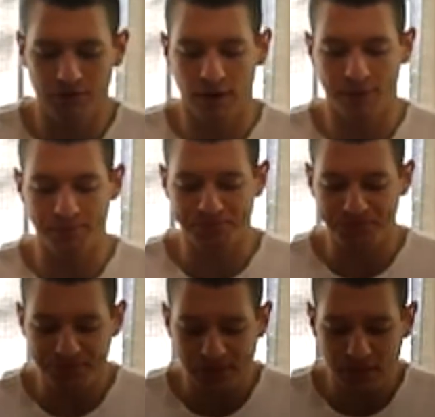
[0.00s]
to try
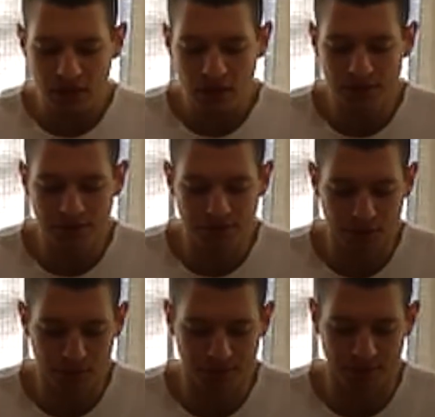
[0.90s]
the
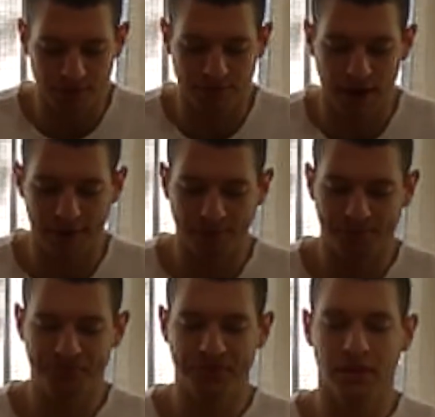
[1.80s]
0% fat
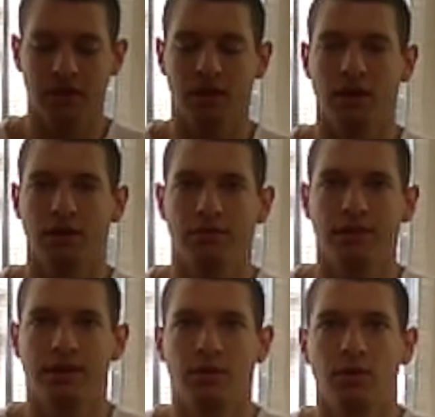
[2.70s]

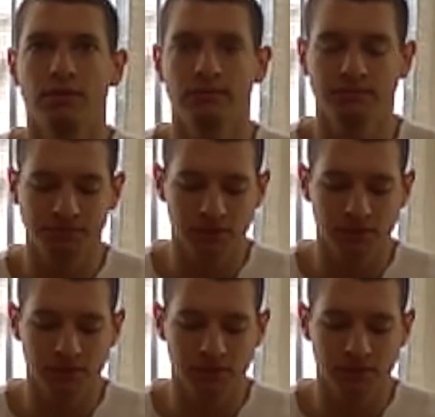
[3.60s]
Greek yogurt.